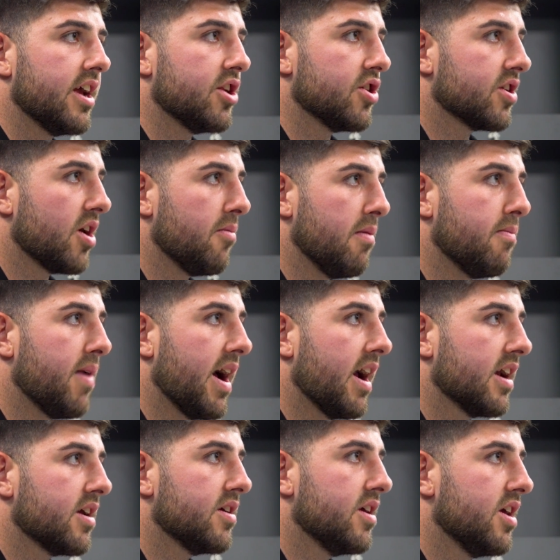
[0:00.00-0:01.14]
Just coming
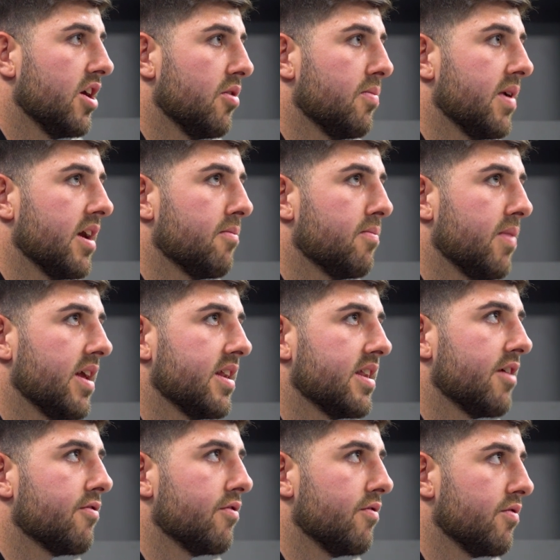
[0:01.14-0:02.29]
back, it'll be a bit
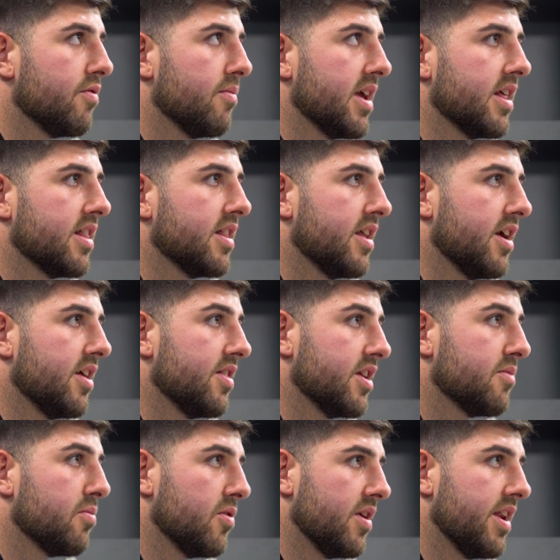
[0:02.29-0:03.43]
different for me at
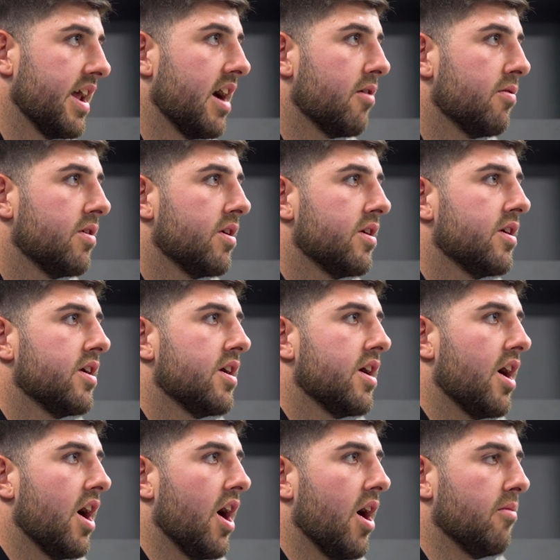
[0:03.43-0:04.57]
this point now.
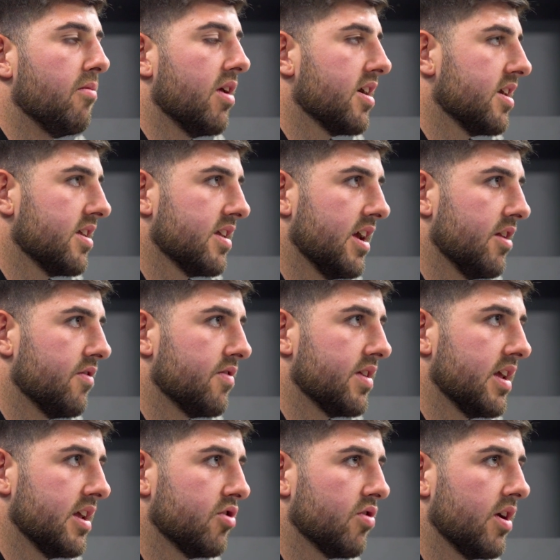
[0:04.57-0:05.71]
Like I said,
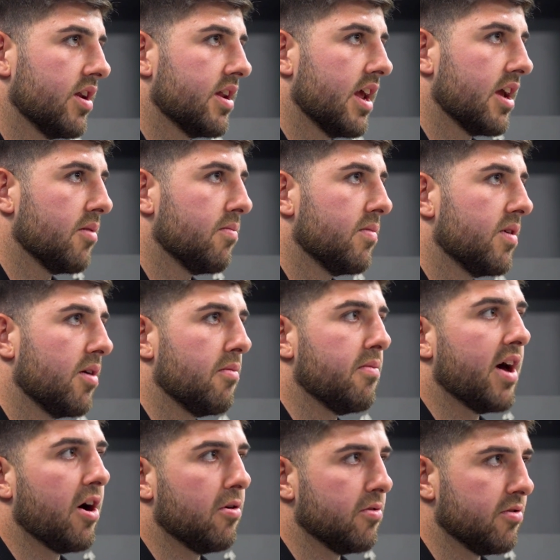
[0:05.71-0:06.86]
obviously trying to I'm a
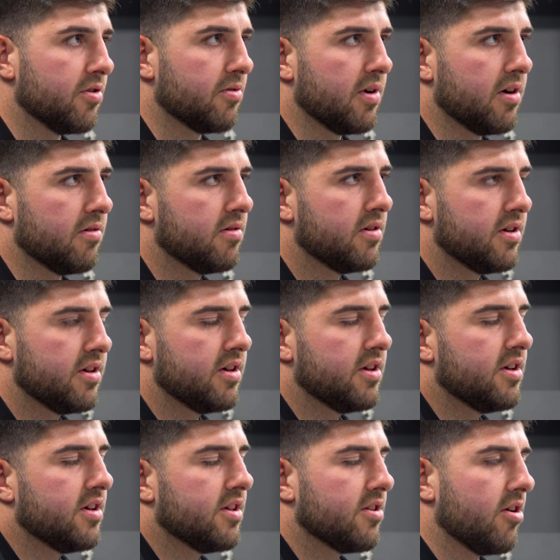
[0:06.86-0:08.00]
bit older as well,
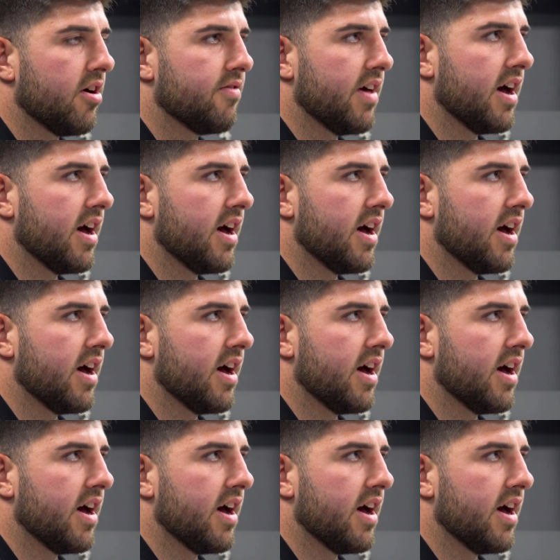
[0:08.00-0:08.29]
so I have